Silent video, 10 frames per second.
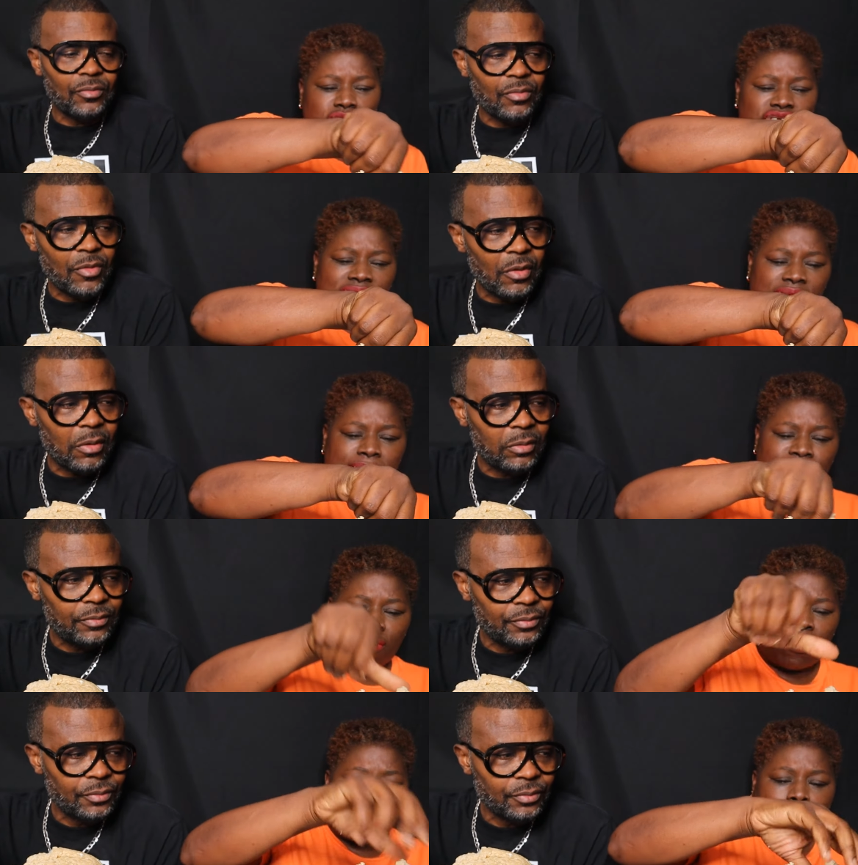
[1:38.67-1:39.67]
Speaker 1: Chai.
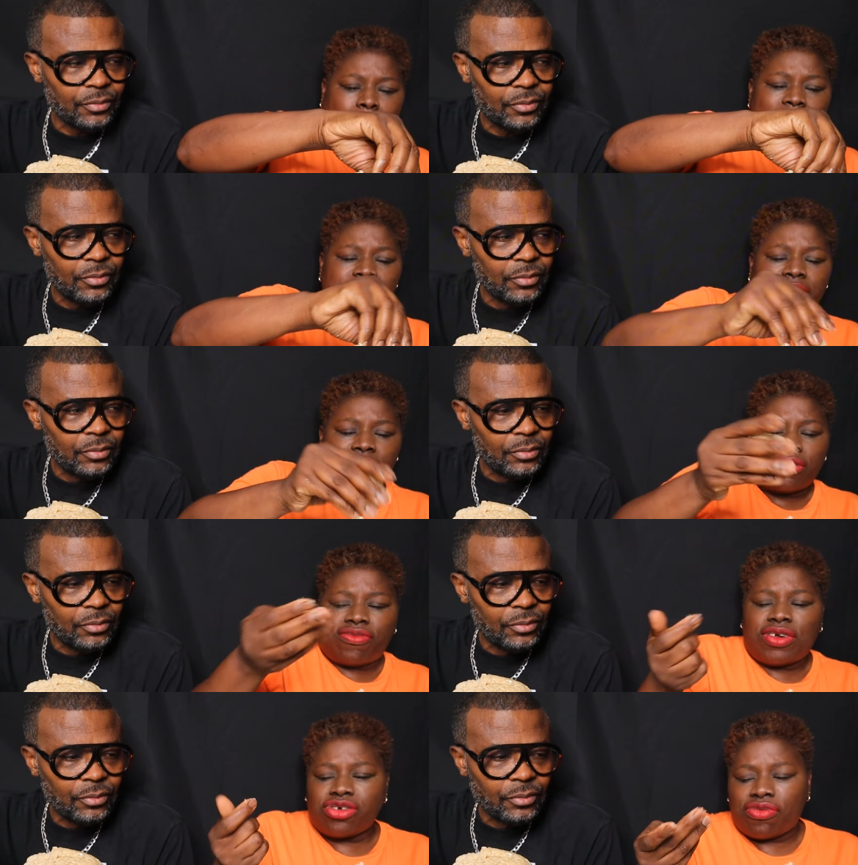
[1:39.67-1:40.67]

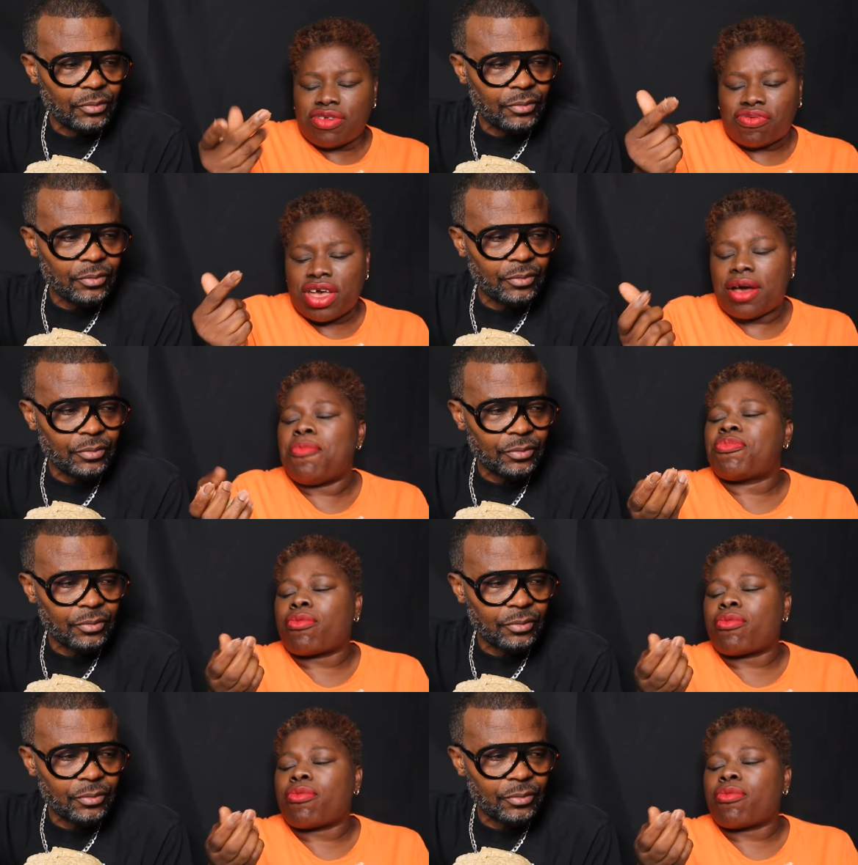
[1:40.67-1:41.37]
Fresh off the fire.